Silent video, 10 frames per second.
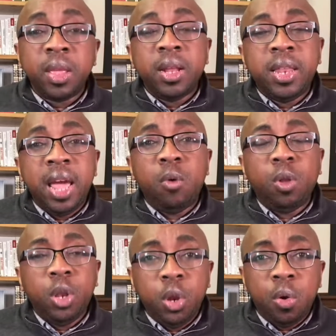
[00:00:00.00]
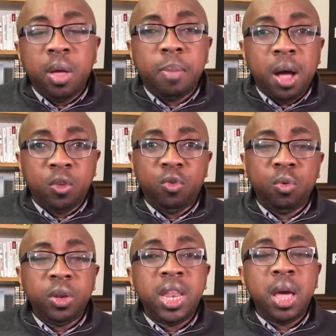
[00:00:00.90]
they will know about
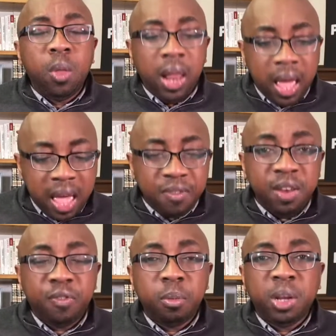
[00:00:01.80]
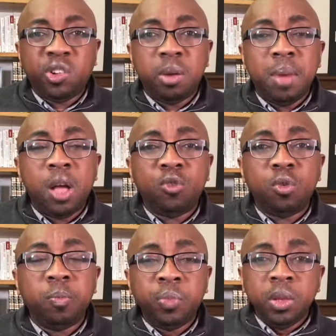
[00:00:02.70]
you. They will have information about you.